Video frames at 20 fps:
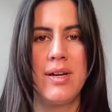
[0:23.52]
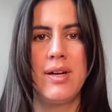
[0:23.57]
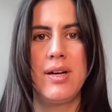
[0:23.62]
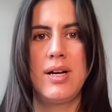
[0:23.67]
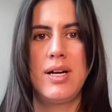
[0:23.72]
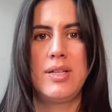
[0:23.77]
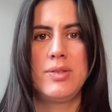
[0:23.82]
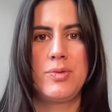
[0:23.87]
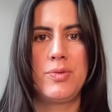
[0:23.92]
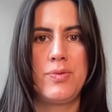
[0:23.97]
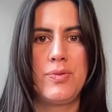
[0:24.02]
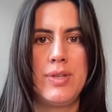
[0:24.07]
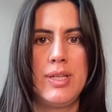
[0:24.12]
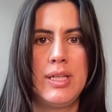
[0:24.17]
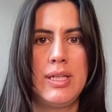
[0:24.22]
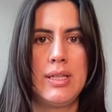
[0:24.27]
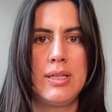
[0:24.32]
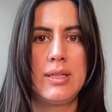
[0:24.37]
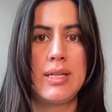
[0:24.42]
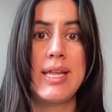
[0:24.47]
and to
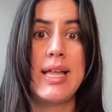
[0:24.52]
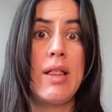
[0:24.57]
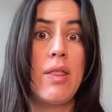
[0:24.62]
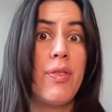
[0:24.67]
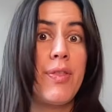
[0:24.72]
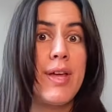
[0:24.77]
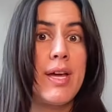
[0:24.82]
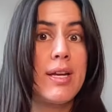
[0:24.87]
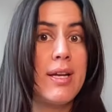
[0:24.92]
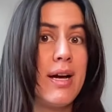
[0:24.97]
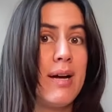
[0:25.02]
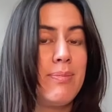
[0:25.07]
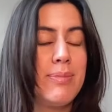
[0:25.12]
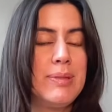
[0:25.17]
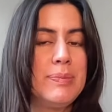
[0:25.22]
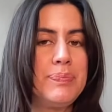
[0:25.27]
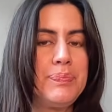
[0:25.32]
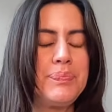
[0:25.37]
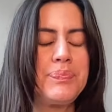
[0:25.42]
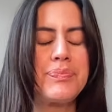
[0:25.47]
feel healthy and happy.
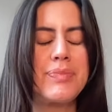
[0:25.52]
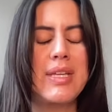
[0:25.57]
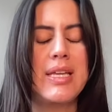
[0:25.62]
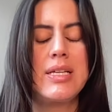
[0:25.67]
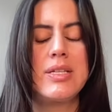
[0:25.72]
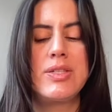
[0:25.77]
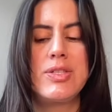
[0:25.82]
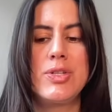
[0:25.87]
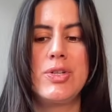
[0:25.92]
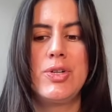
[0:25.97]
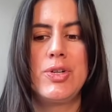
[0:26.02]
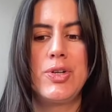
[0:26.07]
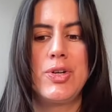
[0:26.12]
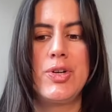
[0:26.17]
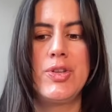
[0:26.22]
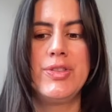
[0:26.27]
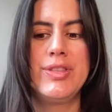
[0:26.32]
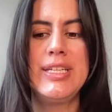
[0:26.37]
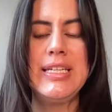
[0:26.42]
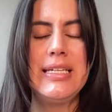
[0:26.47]
So
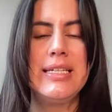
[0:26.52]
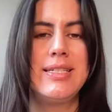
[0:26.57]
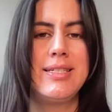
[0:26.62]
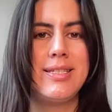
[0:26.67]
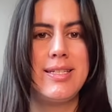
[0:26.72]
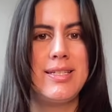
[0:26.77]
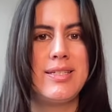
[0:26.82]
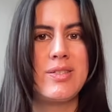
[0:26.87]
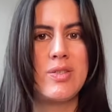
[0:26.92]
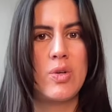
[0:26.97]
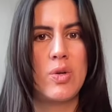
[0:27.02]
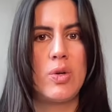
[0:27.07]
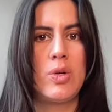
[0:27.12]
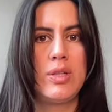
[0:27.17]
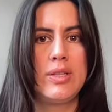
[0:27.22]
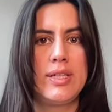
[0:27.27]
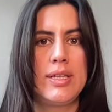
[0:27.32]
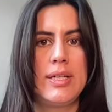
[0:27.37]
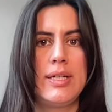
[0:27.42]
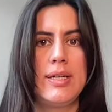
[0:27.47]
this is called
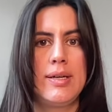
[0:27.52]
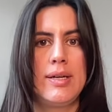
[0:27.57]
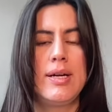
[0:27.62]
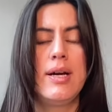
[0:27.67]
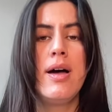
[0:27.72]
the